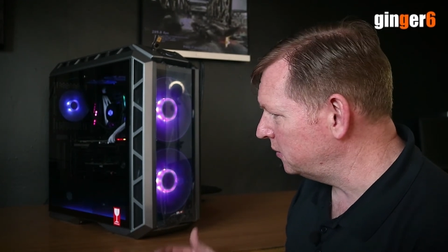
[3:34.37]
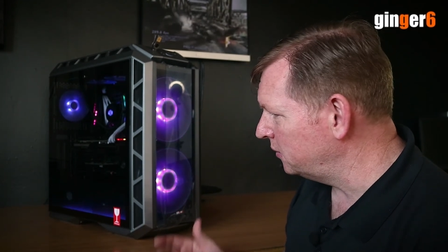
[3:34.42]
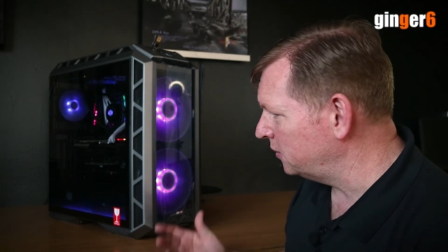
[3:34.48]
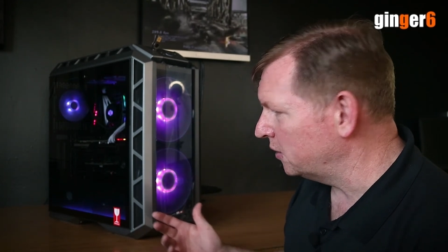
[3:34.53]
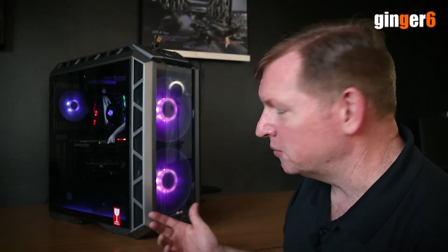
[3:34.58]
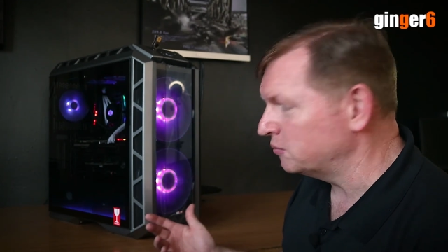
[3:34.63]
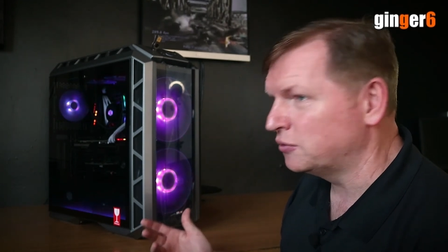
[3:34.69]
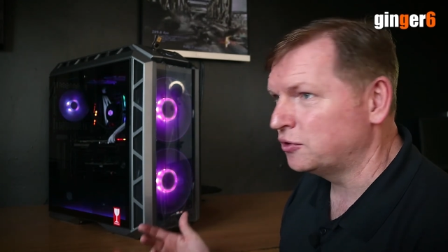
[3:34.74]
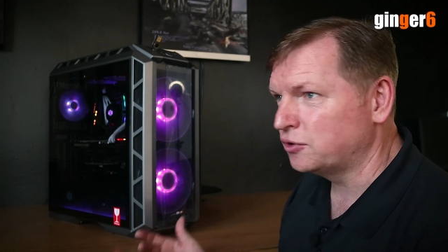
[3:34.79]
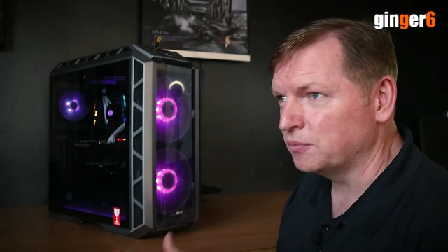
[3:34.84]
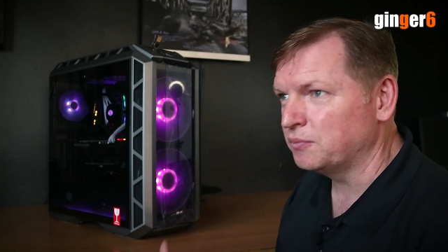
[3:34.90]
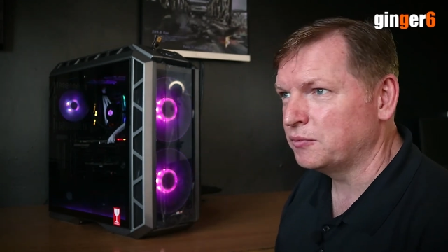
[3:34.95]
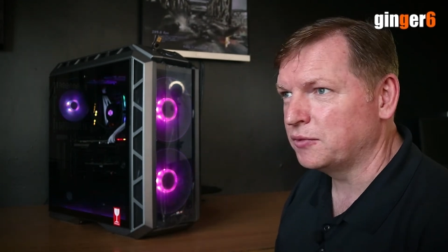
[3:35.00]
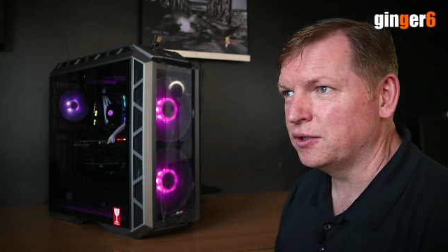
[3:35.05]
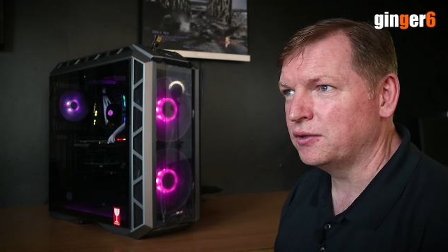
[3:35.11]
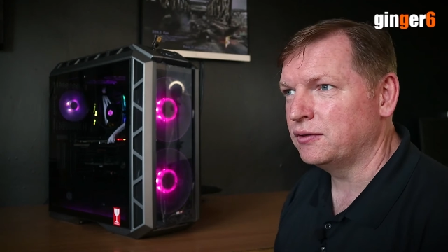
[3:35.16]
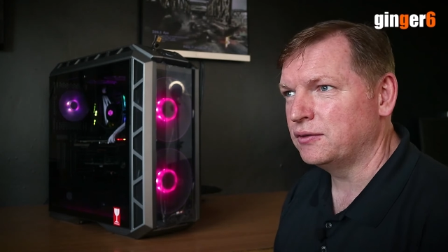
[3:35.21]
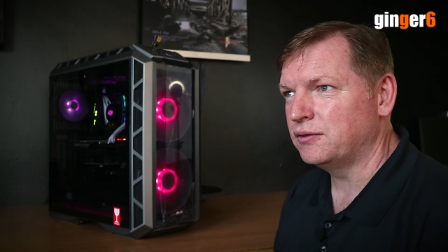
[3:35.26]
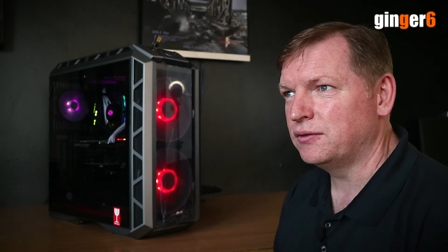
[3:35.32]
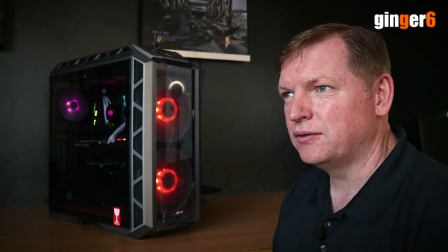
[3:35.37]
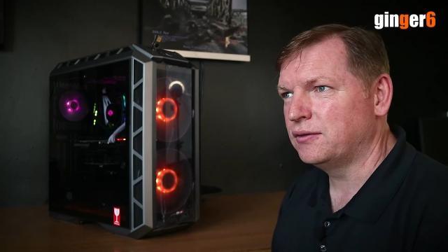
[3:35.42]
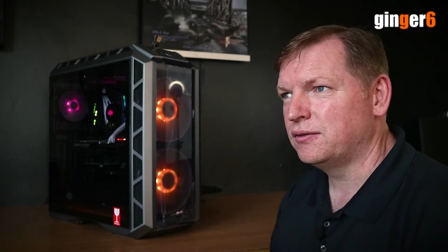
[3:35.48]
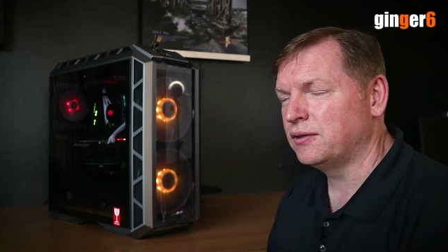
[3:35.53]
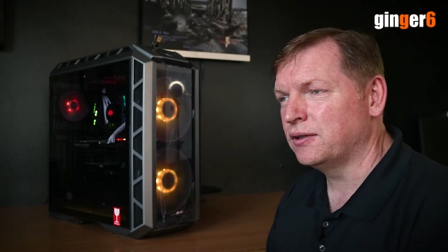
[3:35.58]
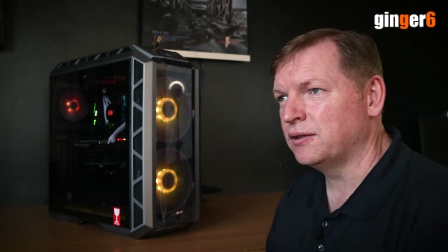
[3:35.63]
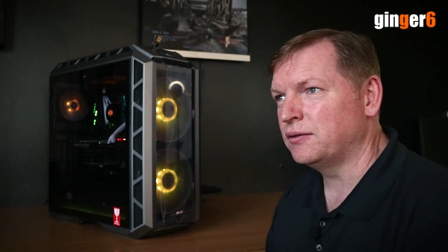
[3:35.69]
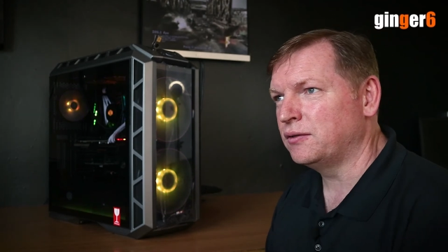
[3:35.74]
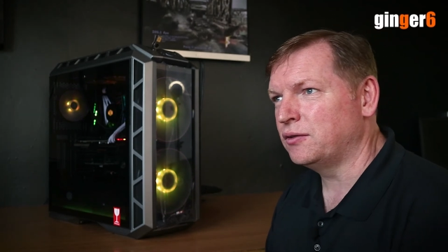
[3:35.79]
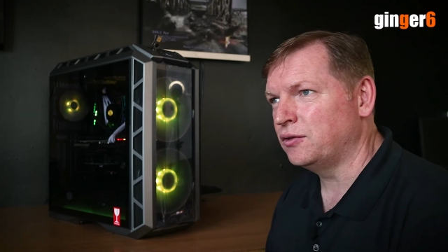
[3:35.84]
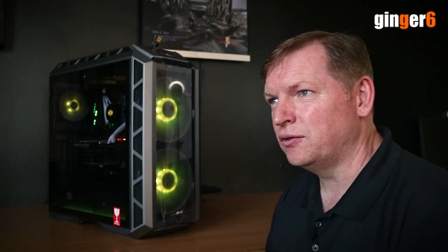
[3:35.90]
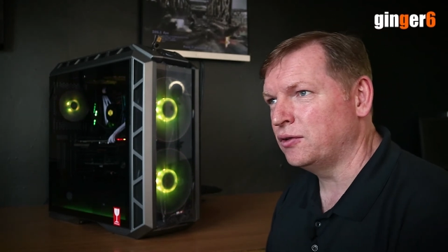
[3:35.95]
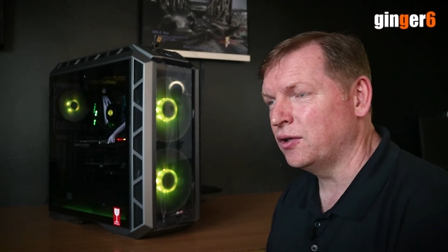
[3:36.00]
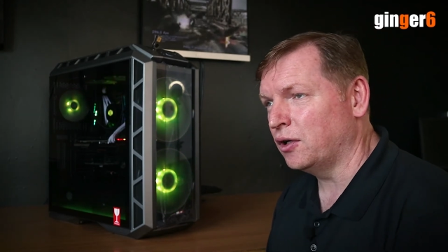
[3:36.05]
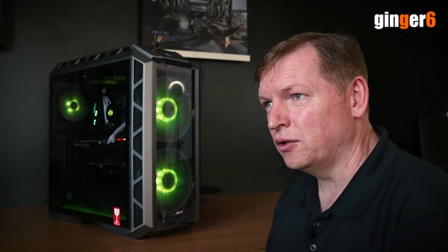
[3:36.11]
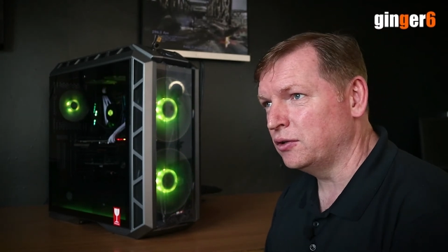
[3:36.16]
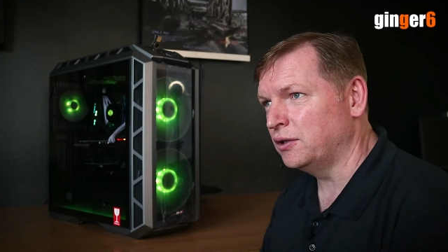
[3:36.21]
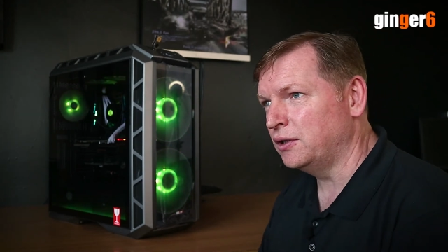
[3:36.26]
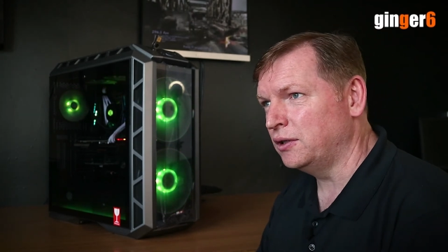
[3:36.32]
you know something that
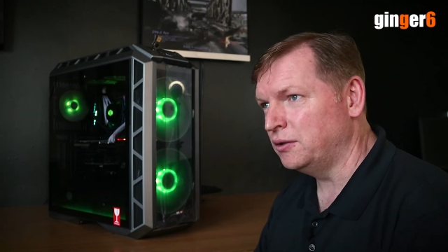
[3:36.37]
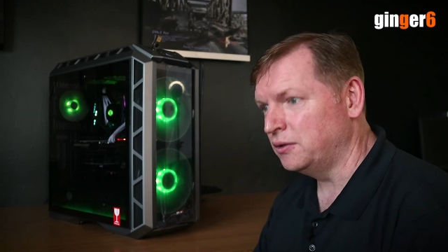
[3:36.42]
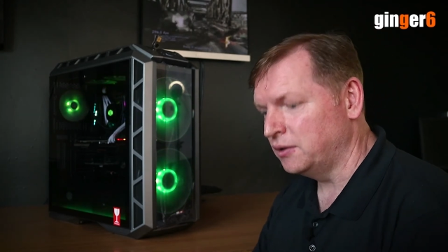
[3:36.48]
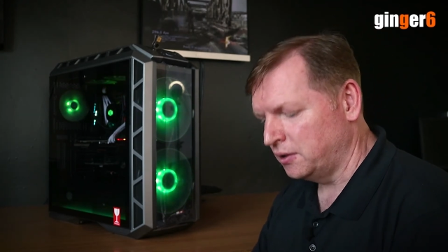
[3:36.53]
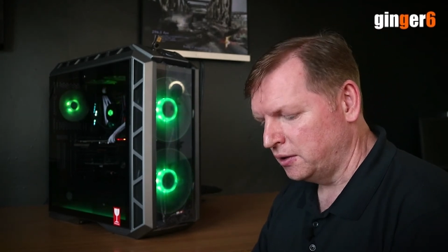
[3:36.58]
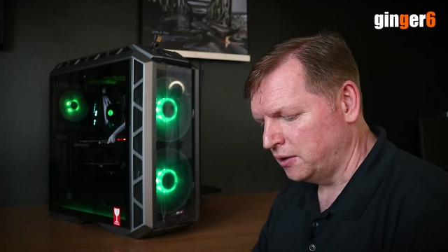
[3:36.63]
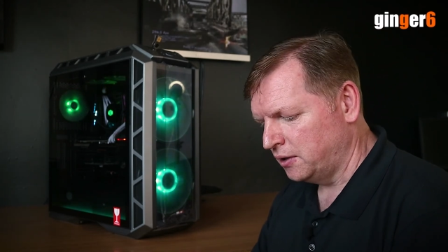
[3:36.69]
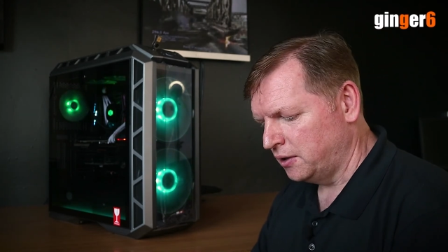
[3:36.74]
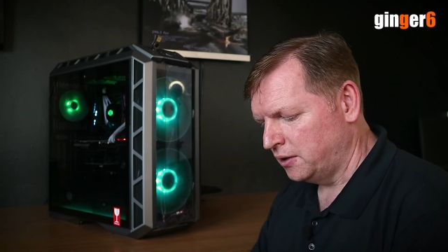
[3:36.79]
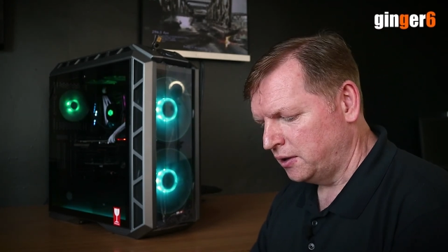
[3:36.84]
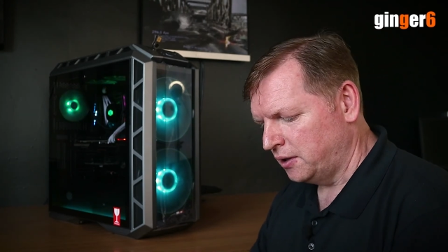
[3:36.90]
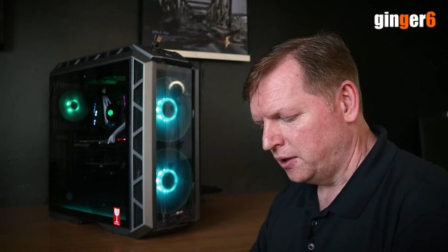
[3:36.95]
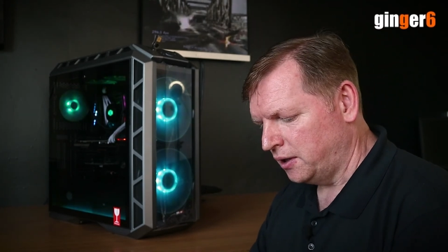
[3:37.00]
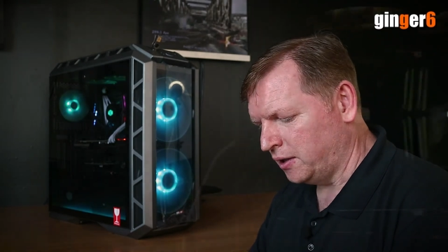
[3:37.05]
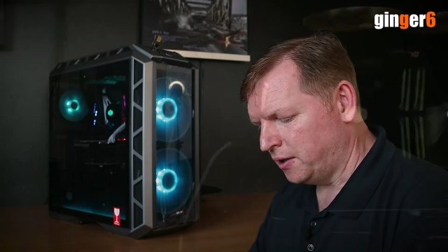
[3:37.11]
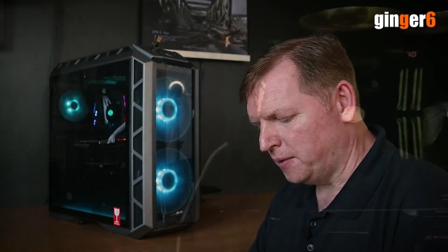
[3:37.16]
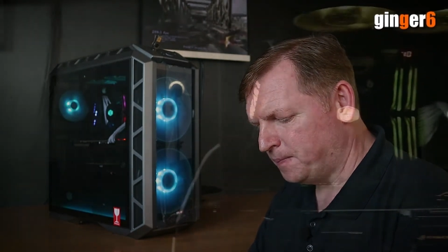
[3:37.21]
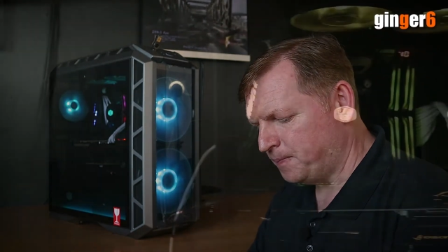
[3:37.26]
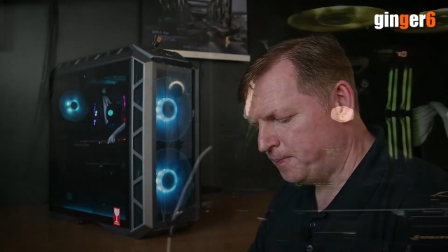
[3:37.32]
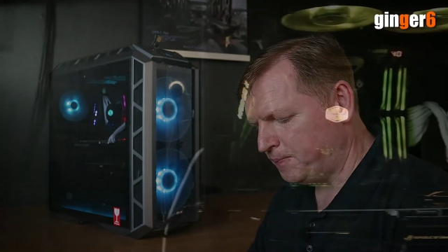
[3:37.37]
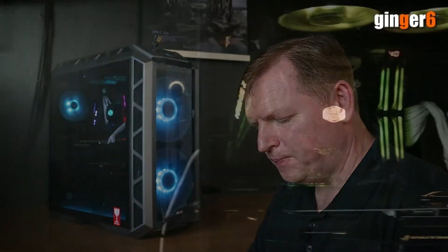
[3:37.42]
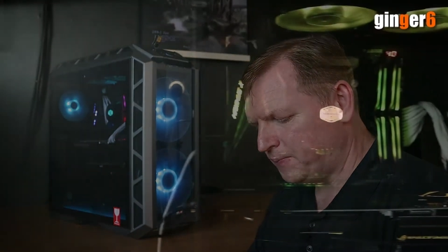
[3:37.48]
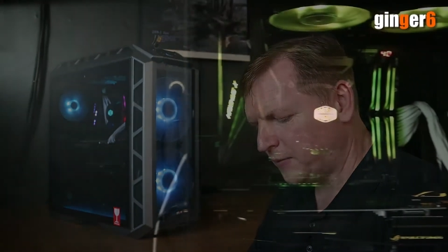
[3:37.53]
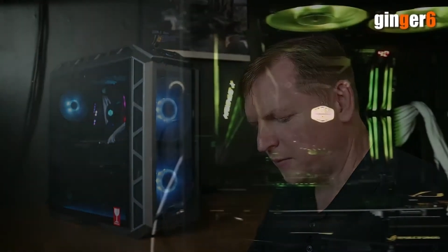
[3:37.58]
not only um,